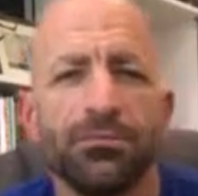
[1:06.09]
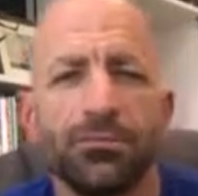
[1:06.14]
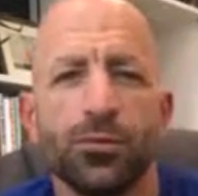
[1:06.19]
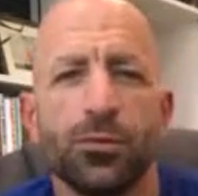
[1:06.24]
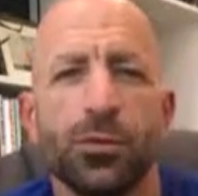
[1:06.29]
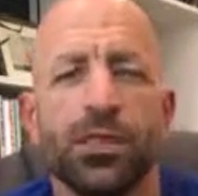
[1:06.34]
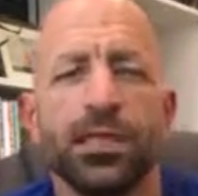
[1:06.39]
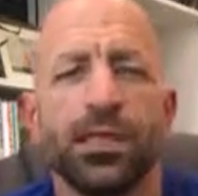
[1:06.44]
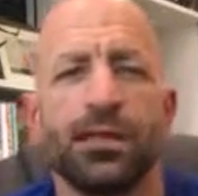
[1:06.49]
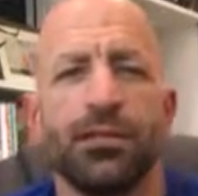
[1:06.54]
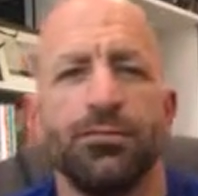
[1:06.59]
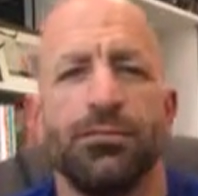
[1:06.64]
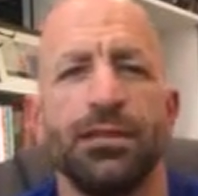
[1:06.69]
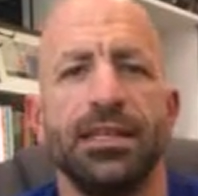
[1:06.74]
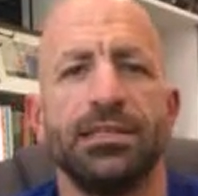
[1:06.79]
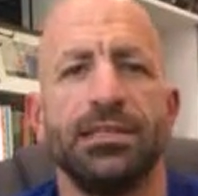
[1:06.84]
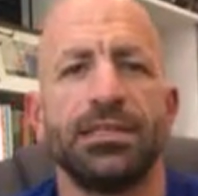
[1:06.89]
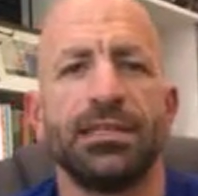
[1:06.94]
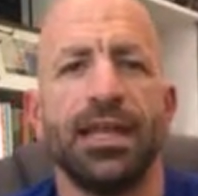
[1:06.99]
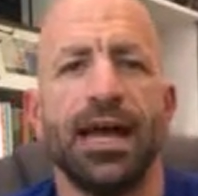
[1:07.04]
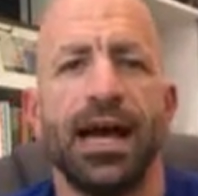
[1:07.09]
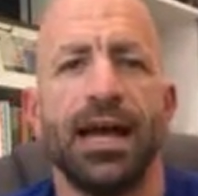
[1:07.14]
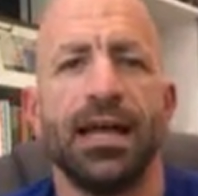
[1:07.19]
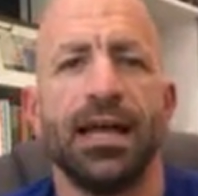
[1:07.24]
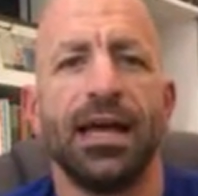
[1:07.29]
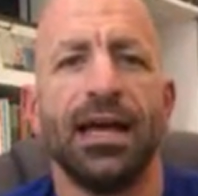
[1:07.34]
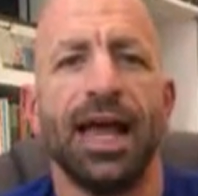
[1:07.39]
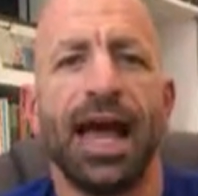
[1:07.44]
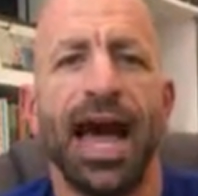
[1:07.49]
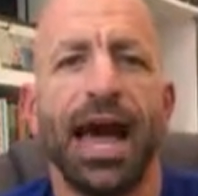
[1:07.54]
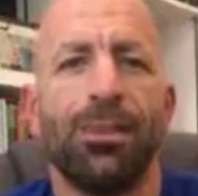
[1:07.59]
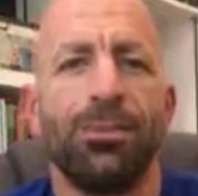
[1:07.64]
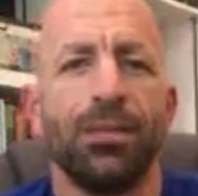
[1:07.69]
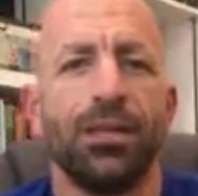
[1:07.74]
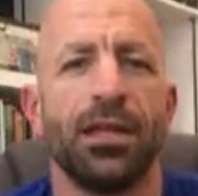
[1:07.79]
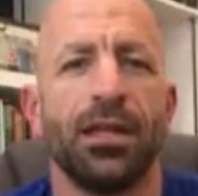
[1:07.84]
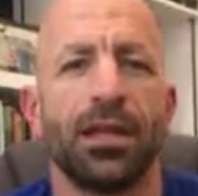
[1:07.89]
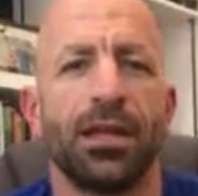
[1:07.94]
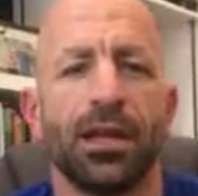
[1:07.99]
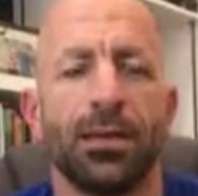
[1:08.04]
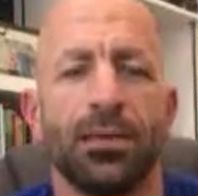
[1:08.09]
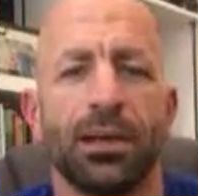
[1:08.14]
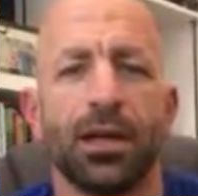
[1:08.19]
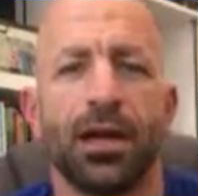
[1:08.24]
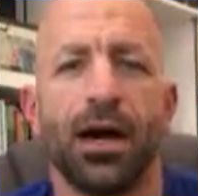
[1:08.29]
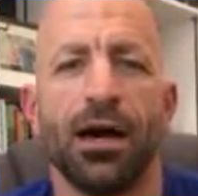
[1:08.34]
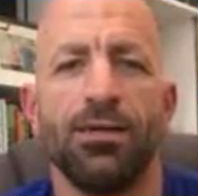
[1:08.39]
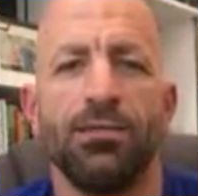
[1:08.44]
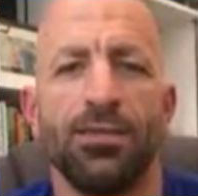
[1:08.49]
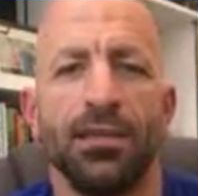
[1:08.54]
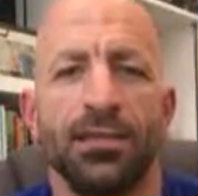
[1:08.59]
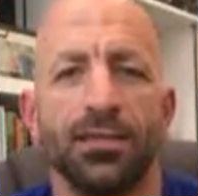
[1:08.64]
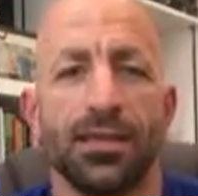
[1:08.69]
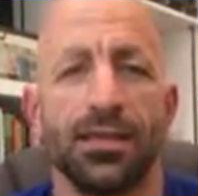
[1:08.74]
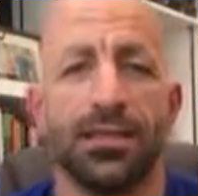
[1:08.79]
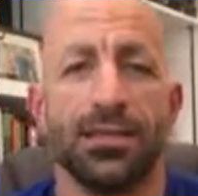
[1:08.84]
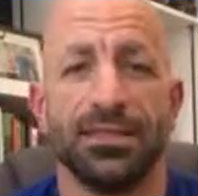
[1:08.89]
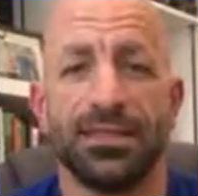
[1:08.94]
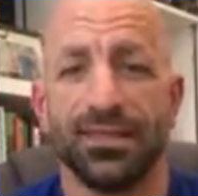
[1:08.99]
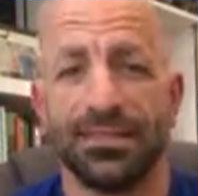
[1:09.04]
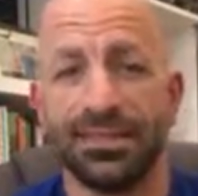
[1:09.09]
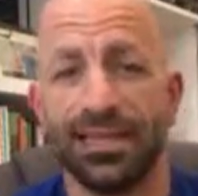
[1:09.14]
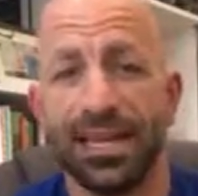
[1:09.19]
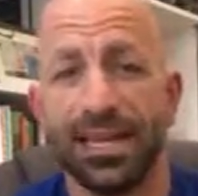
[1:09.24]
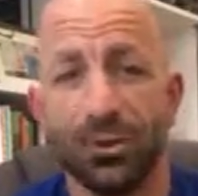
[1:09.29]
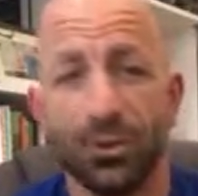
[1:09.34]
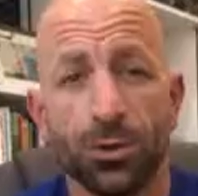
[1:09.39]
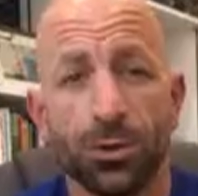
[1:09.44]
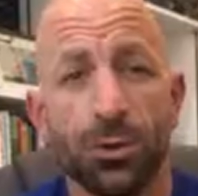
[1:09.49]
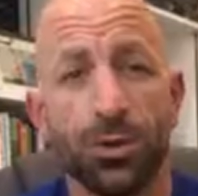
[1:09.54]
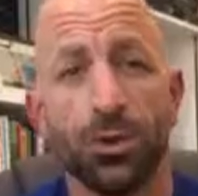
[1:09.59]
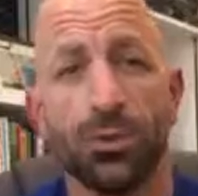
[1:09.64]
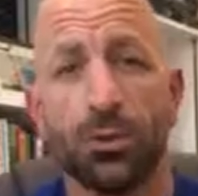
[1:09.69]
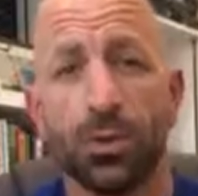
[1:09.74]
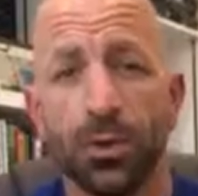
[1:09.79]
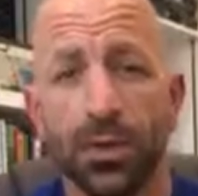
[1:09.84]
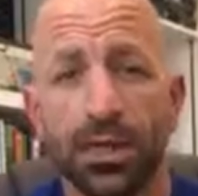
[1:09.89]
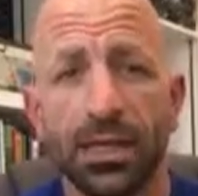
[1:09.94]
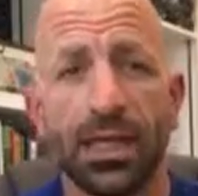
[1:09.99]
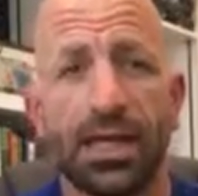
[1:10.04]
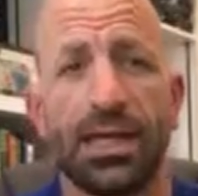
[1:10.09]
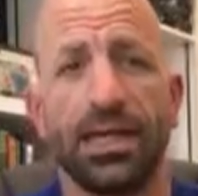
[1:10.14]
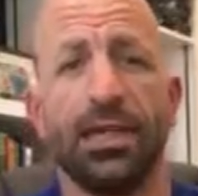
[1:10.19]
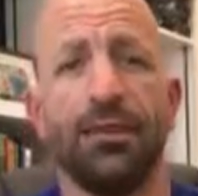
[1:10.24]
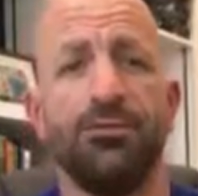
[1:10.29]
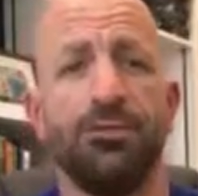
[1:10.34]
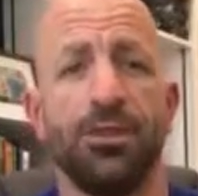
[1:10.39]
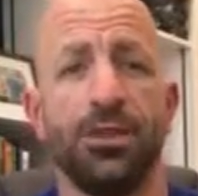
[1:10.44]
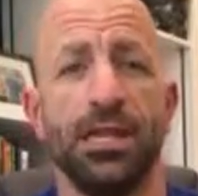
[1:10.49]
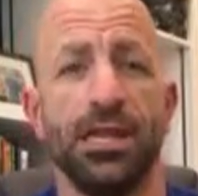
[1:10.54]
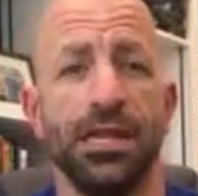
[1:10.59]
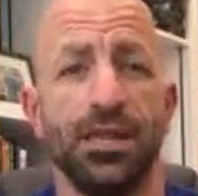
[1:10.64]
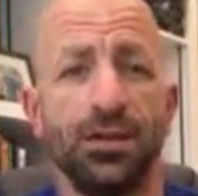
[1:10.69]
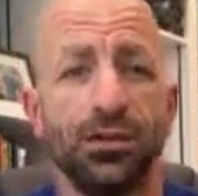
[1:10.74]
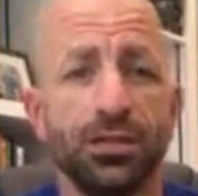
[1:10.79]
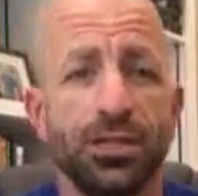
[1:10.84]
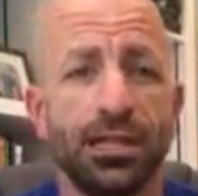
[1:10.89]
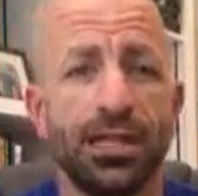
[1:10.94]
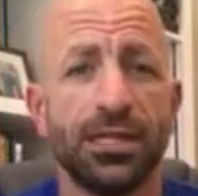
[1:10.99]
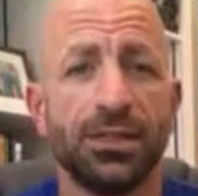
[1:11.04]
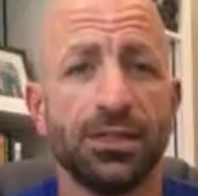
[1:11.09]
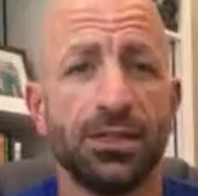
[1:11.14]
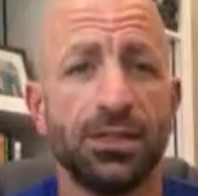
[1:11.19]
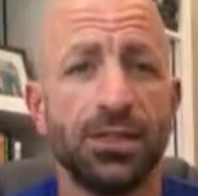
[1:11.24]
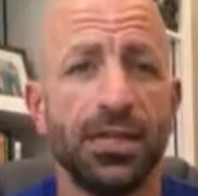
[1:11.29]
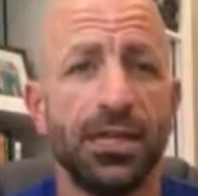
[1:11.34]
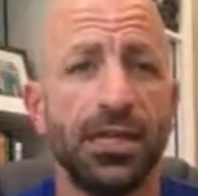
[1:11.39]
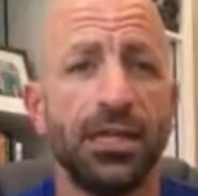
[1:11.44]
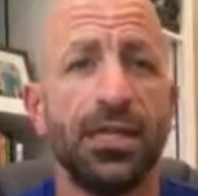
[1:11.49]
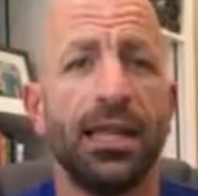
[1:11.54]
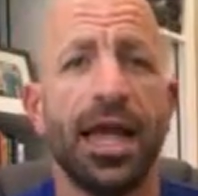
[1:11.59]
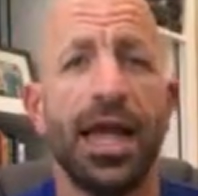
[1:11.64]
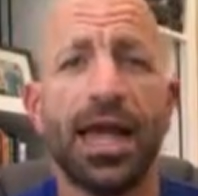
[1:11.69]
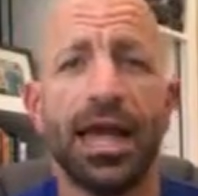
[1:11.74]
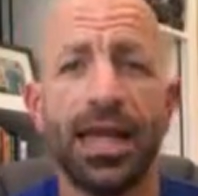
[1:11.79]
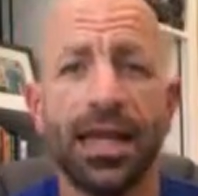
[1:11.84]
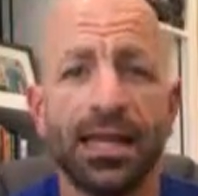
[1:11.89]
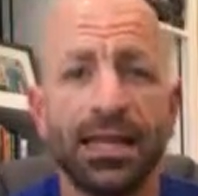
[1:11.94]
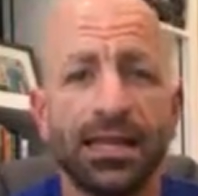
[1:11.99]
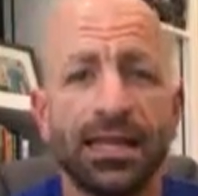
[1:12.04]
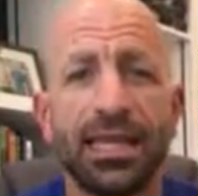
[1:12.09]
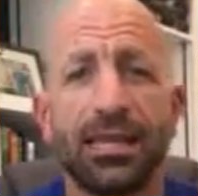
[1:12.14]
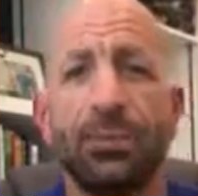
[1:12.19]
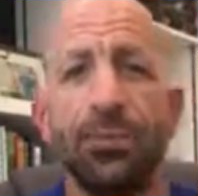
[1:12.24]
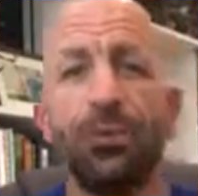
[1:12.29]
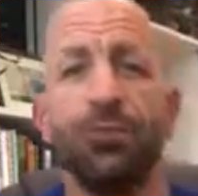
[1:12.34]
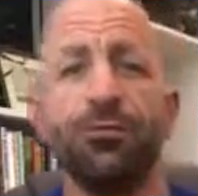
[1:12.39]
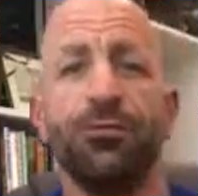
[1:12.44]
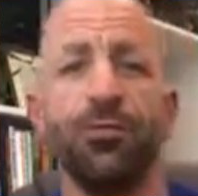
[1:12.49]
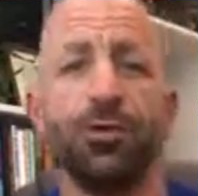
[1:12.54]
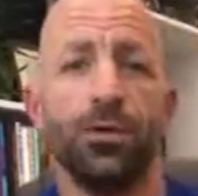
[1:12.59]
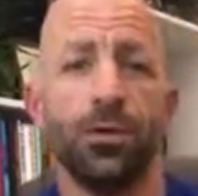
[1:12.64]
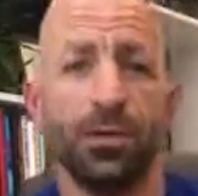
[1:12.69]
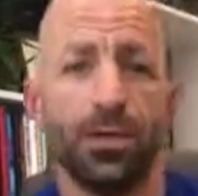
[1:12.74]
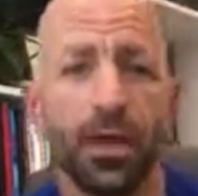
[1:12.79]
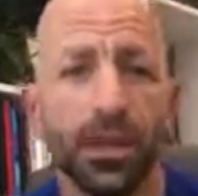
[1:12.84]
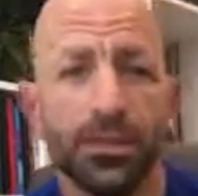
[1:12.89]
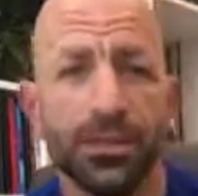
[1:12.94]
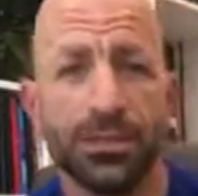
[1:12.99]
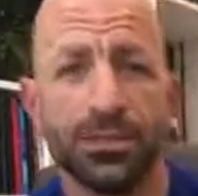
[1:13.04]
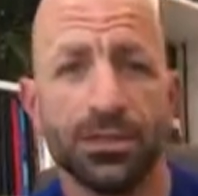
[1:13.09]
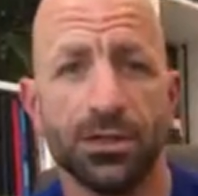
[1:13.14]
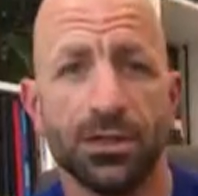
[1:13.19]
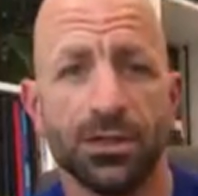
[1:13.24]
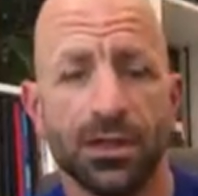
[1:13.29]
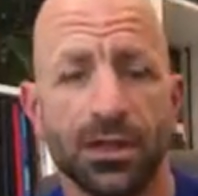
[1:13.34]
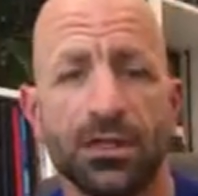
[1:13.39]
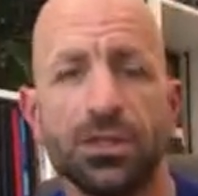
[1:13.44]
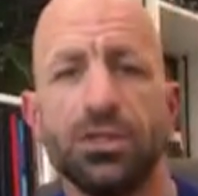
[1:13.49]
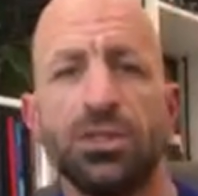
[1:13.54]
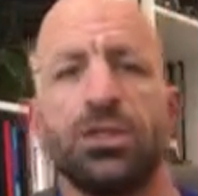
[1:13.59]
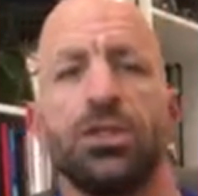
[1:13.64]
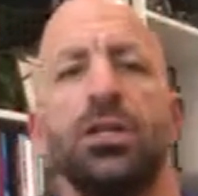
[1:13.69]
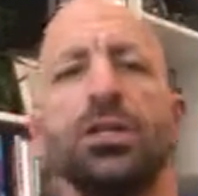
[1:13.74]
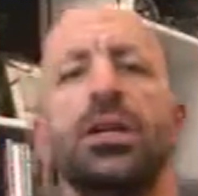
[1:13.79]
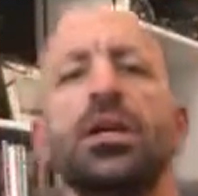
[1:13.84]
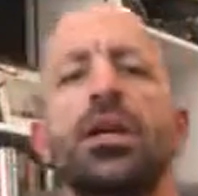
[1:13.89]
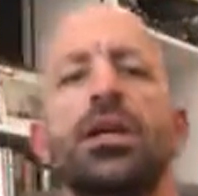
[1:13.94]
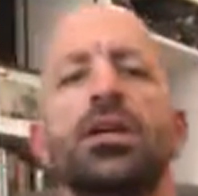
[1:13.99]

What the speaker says: really convinced that an apple and a cup of coffee is going to sustain you through the morning and give you the energy that you need and keep you full up until lunch.